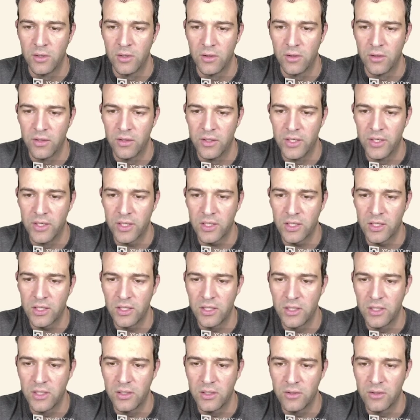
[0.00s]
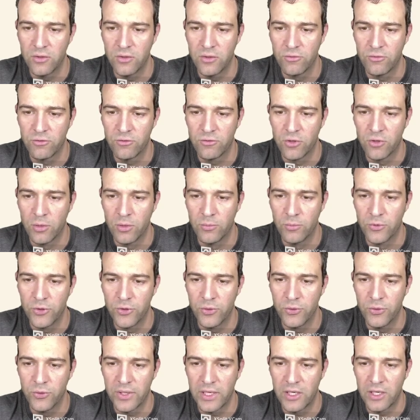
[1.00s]
The decade from
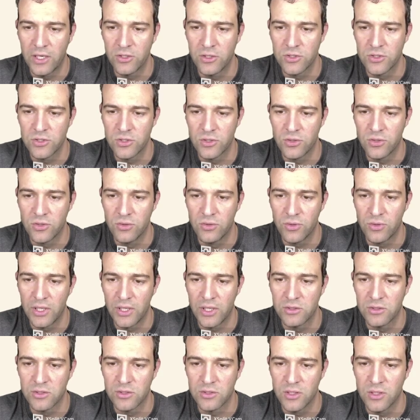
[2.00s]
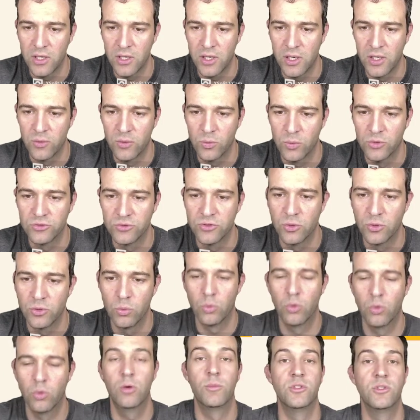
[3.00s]
2000 to 2009 was the
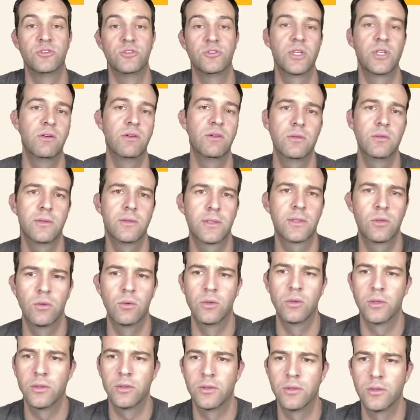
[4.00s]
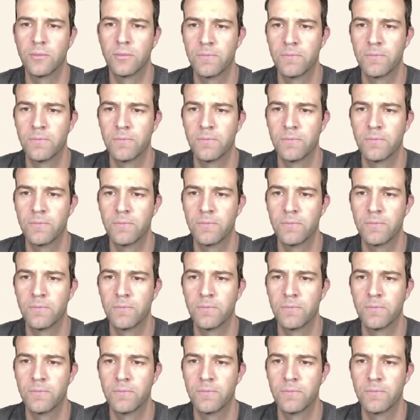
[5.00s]
warmest ever recorded.